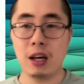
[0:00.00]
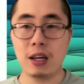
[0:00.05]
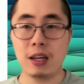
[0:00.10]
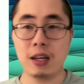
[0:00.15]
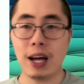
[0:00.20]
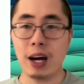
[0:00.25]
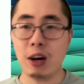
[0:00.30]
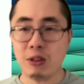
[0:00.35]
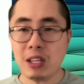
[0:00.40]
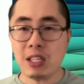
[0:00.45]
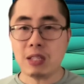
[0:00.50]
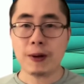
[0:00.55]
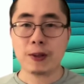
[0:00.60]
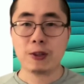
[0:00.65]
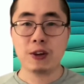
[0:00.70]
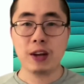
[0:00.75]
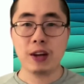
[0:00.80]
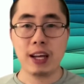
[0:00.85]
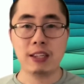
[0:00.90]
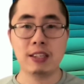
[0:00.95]
And IoT
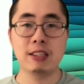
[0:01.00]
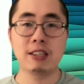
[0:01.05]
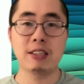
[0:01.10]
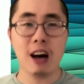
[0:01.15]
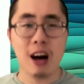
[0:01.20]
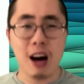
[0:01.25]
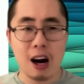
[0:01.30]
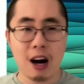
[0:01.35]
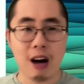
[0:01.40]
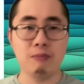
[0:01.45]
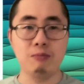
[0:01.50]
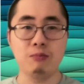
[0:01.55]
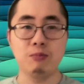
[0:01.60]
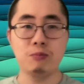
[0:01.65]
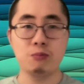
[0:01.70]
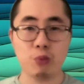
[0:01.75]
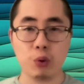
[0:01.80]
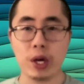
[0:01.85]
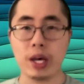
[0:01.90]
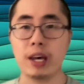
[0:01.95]
Inspector has
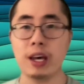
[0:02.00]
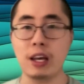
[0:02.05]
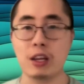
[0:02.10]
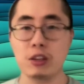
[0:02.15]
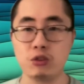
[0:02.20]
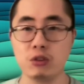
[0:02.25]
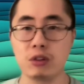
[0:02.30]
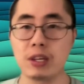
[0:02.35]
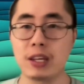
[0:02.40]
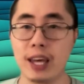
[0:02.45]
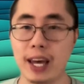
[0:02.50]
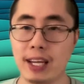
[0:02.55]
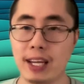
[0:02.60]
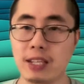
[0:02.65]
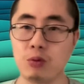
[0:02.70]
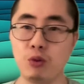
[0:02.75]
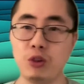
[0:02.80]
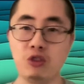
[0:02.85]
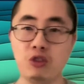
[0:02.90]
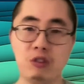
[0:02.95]
some ways to
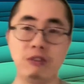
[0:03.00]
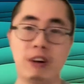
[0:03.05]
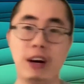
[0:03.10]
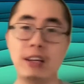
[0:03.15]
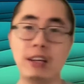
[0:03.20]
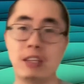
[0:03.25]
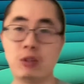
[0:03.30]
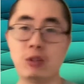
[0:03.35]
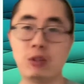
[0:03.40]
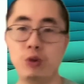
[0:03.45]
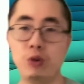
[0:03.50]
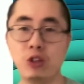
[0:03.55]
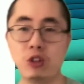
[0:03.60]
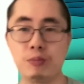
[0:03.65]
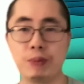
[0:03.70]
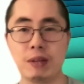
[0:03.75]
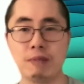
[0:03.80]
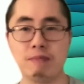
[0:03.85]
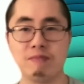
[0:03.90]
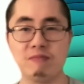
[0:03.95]
guess which device is which,
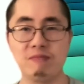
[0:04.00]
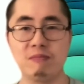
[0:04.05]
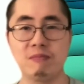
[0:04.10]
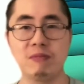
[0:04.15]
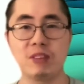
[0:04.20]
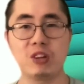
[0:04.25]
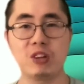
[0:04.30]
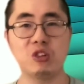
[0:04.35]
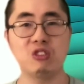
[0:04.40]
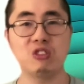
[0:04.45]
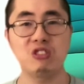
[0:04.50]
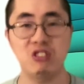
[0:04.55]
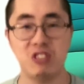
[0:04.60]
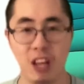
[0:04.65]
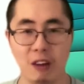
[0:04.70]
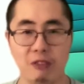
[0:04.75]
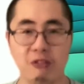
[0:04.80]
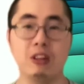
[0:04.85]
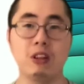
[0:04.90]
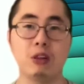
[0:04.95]
but there's
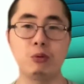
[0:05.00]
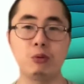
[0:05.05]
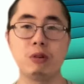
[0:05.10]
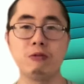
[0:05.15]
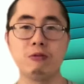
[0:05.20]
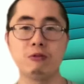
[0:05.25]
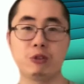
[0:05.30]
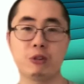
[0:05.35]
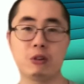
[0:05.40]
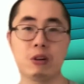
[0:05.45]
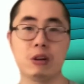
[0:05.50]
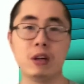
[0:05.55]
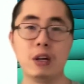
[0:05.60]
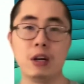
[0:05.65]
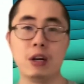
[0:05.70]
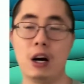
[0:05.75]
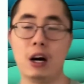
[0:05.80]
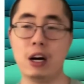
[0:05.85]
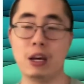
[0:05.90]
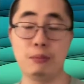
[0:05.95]
definitely room for
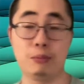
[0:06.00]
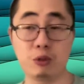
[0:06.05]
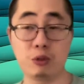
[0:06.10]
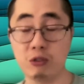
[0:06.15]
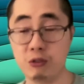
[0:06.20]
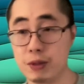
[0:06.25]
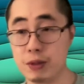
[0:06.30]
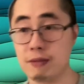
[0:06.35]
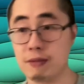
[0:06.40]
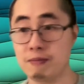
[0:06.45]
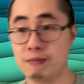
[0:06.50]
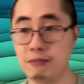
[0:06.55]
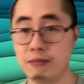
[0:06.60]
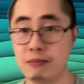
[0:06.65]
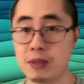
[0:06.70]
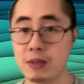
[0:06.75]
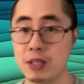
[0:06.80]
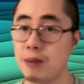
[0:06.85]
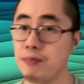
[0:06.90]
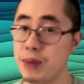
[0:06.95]
improvement.
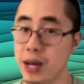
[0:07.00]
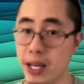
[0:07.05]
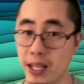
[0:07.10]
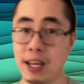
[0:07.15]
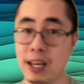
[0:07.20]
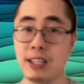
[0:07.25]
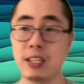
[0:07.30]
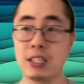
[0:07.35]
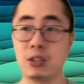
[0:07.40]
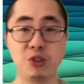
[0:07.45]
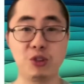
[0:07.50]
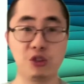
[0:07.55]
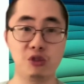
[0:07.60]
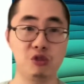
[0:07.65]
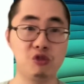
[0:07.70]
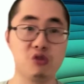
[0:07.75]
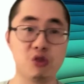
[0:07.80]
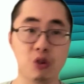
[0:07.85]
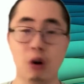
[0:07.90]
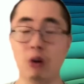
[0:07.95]
In many cases, we
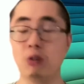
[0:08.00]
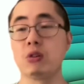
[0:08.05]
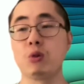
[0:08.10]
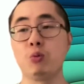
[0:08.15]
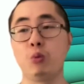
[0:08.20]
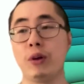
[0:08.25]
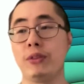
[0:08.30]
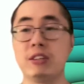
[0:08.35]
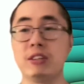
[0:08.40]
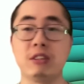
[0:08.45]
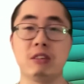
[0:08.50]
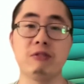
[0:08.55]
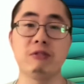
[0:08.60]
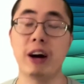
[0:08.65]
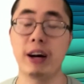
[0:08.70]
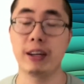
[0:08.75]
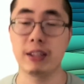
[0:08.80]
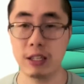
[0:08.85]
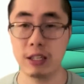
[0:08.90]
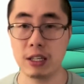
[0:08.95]
just don't know what this
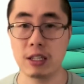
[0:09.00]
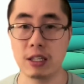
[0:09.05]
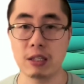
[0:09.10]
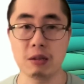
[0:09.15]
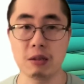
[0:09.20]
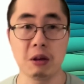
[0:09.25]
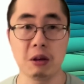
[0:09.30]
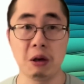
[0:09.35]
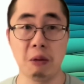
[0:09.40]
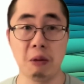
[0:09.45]
device is.